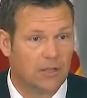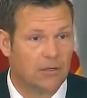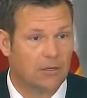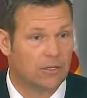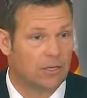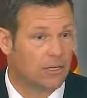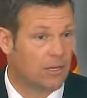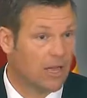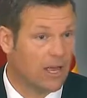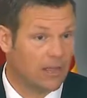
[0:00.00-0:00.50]

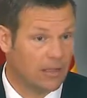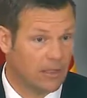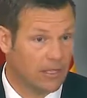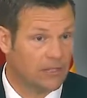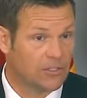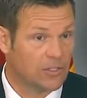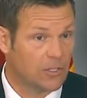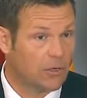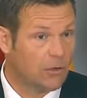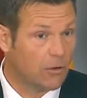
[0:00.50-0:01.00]
either did not
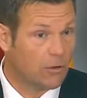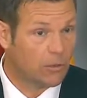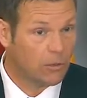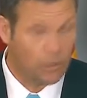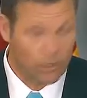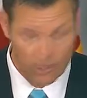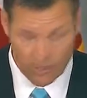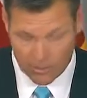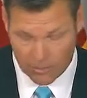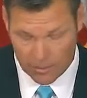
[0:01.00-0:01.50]
think so or
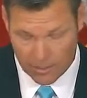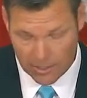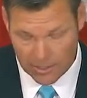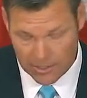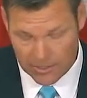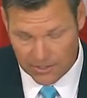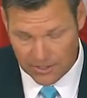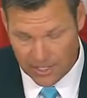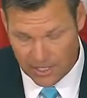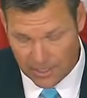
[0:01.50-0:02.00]
were
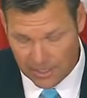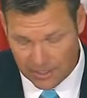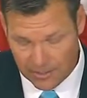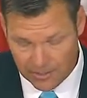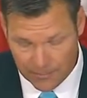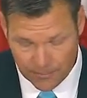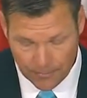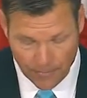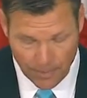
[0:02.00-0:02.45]
undecided.